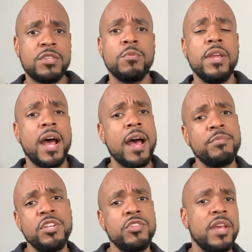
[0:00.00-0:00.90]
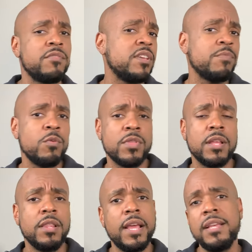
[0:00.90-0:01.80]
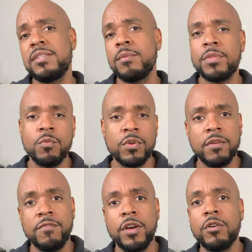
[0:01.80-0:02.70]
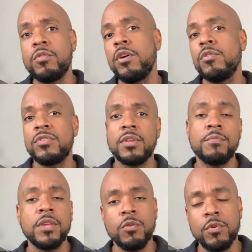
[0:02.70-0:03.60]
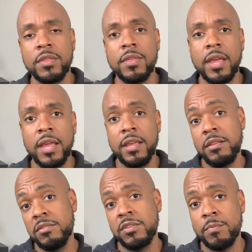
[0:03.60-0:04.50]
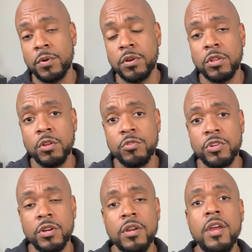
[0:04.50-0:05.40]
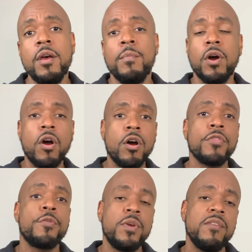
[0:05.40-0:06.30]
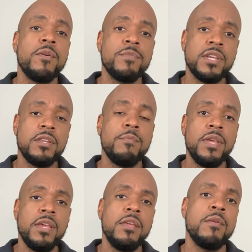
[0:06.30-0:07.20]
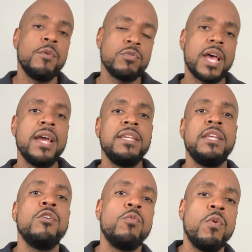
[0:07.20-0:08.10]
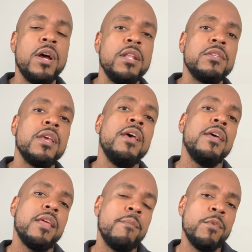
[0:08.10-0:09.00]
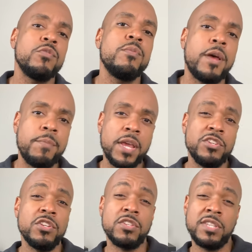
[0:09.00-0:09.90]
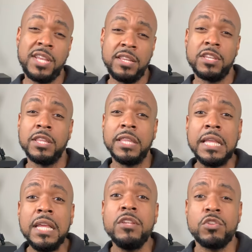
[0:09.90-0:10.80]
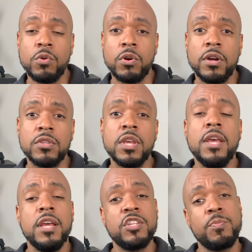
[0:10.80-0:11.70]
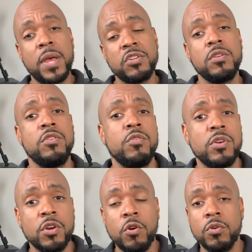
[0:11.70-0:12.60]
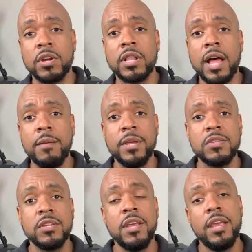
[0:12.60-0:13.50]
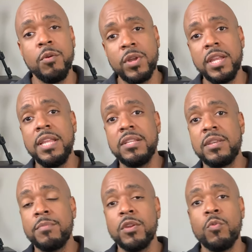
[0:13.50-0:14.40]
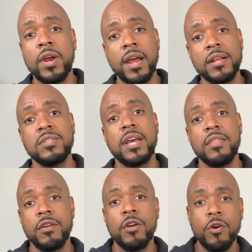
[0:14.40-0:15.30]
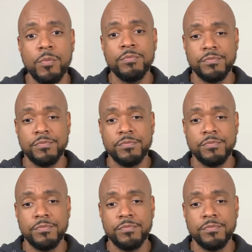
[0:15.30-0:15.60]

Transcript: three options, you have something with a lace, something with a Velcro, something with a zipper closure. But all three of them tend to be the most ideal ones that most of my patients tend to lean towards, especially during the colder climates and when they need something to wear outside their home.